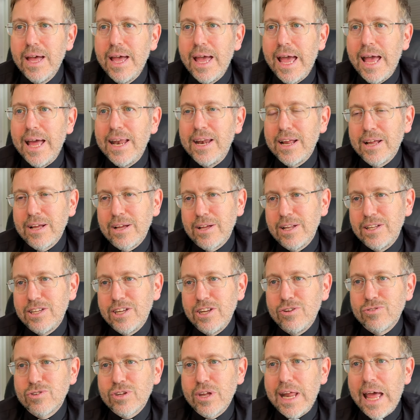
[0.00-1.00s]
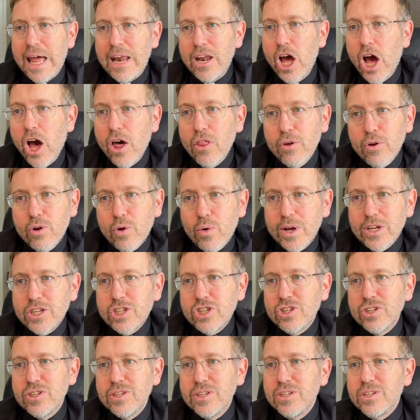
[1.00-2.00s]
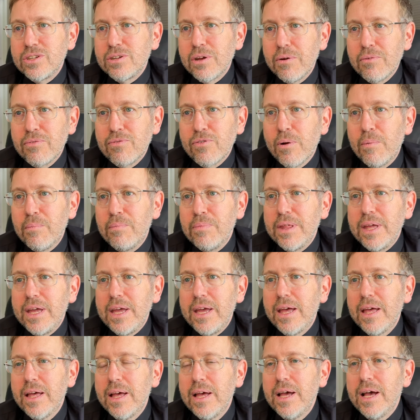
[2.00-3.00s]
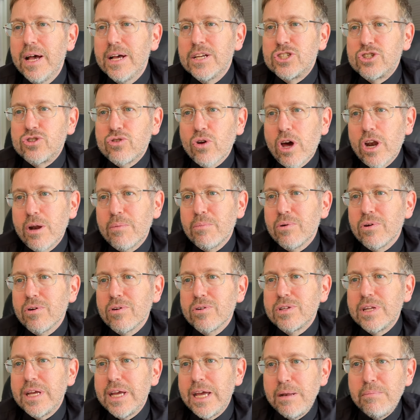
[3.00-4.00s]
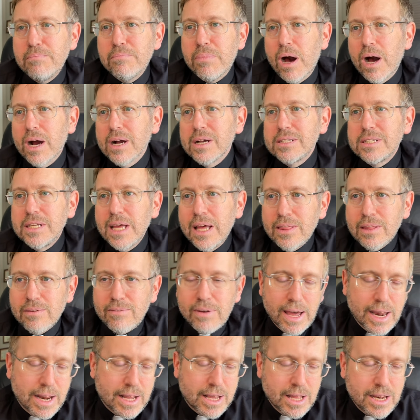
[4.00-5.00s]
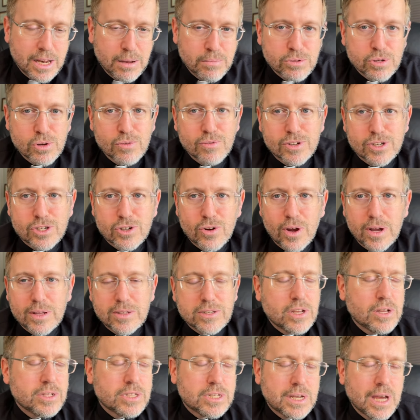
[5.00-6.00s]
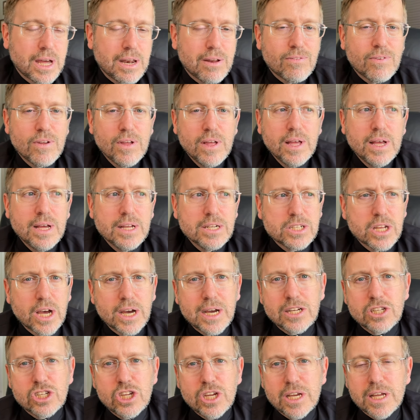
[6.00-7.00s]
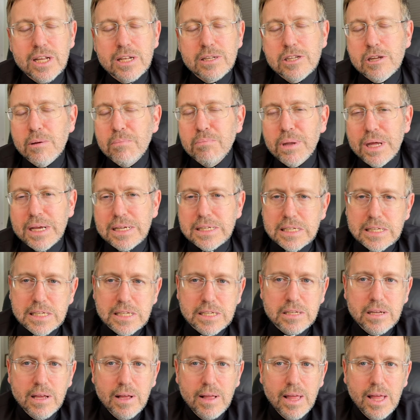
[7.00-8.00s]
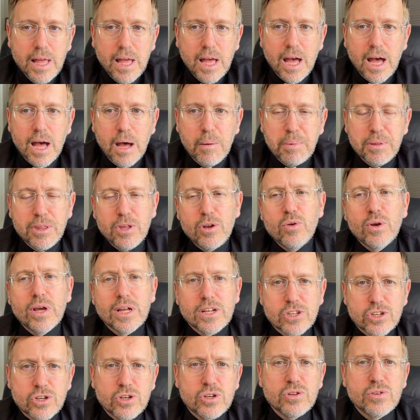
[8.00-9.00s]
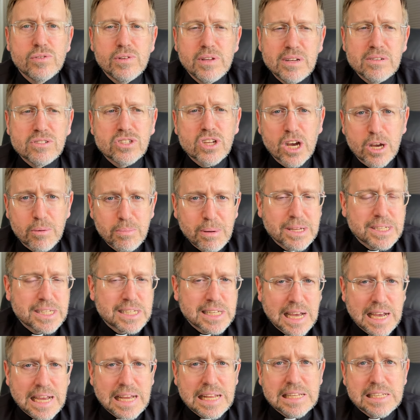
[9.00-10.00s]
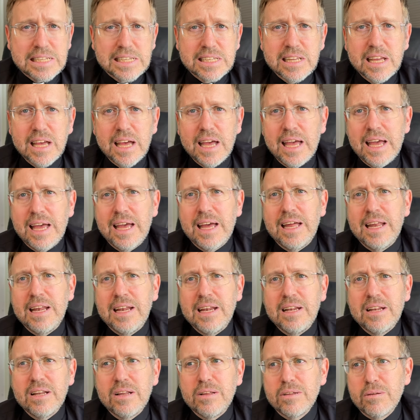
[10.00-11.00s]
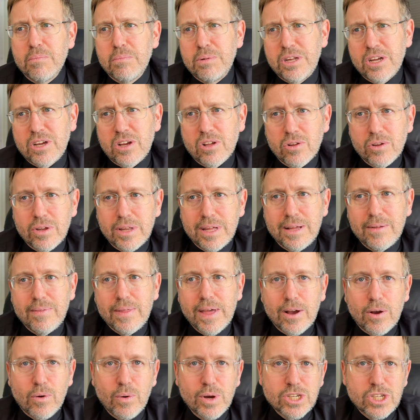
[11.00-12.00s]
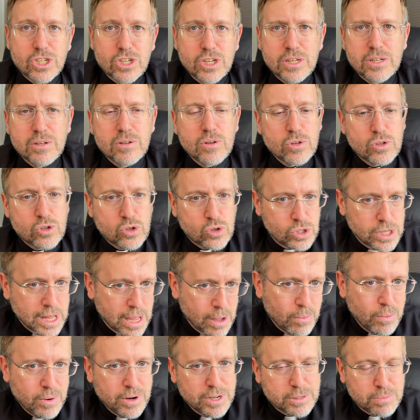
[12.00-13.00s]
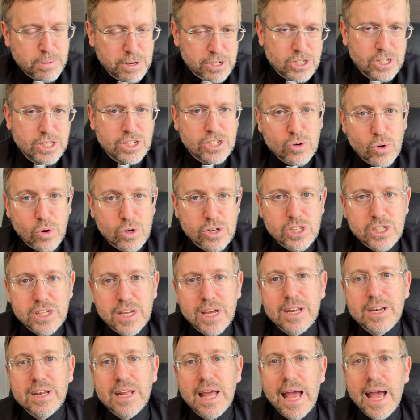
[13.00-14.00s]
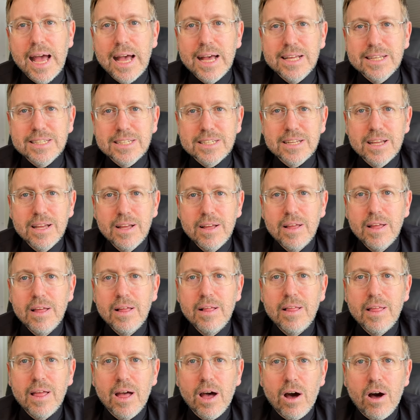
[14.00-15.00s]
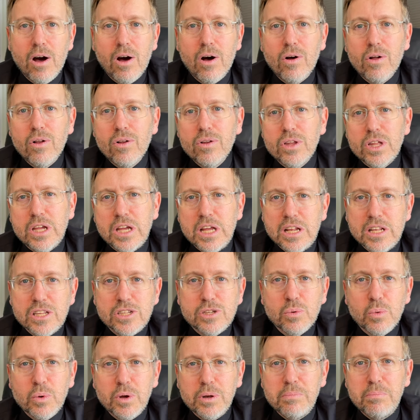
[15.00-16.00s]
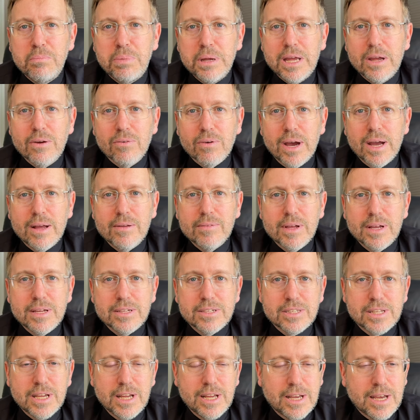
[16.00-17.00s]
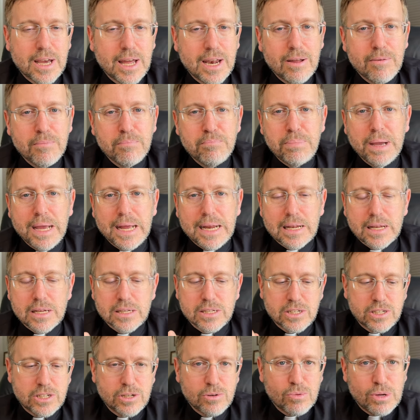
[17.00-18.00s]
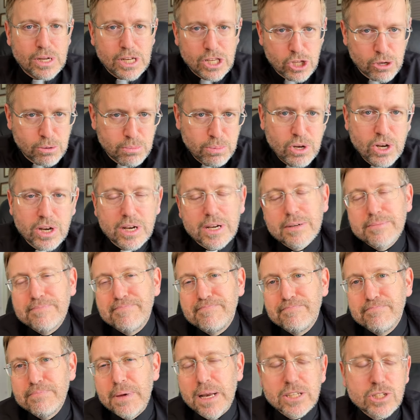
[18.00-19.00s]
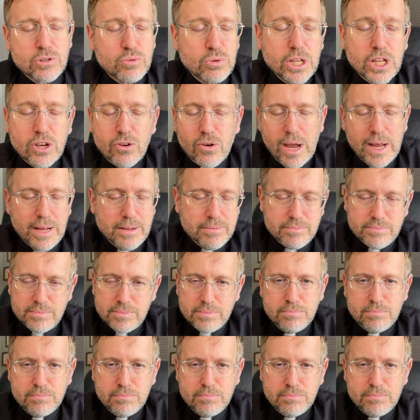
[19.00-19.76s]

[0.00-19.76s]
And it continues on. And Other Questions from the Astronomer's Inbox at the Vatican Observatory. It's kind of tongue-in-cheek in some places, but they do get to talk about science, and particularly that question, that one especially towards the end, as all leads would be, right, as they kind of bait us to read their book. But it's really great.